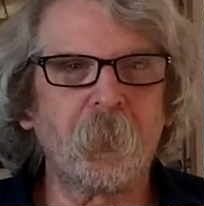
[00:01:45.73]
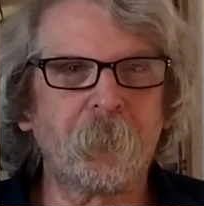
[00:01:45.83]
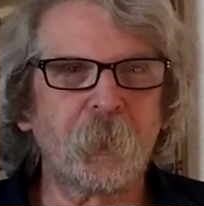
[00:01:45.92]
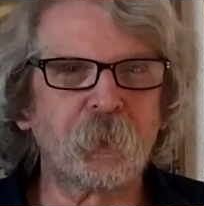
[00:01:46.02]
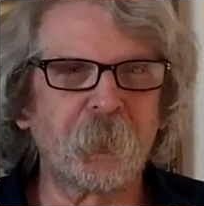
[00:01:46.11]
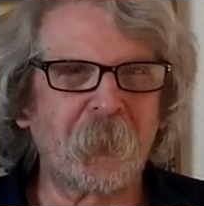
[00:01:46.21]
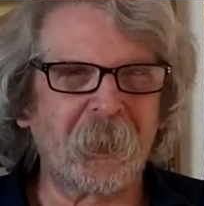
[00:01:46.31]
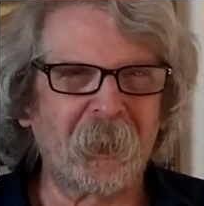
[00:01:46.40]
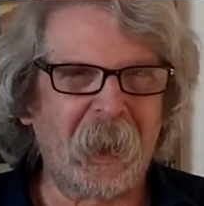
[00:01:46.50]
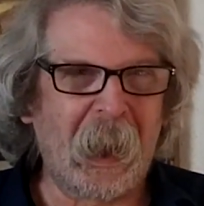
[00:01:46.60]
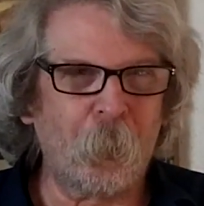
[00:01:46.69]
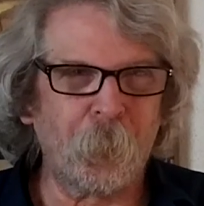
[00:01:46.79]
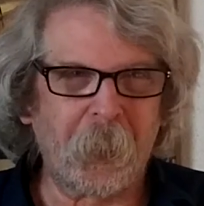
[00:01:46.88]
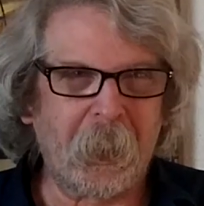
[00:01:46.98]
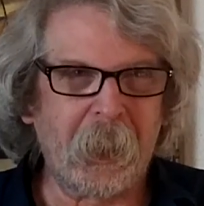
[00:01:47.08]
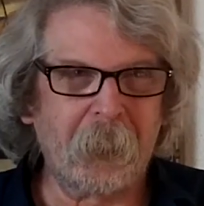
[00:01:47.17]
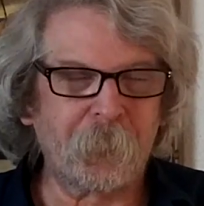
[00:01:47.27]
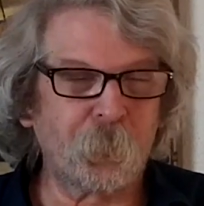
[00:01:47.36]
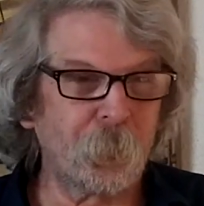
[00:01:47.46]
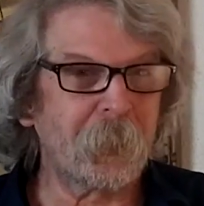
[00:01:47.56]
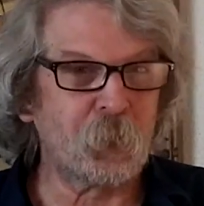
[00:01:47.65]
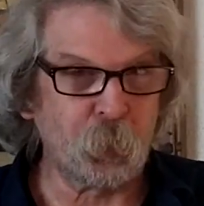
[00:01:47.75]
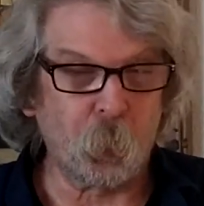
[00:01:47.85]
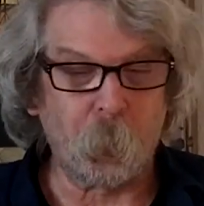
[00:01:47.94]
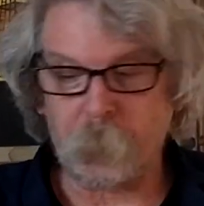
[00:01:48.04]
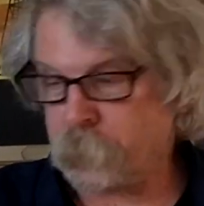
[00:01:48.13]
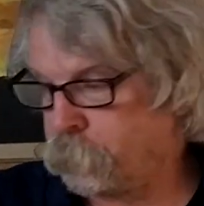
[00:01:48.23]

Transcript: version is like an hour and a half. It's really short,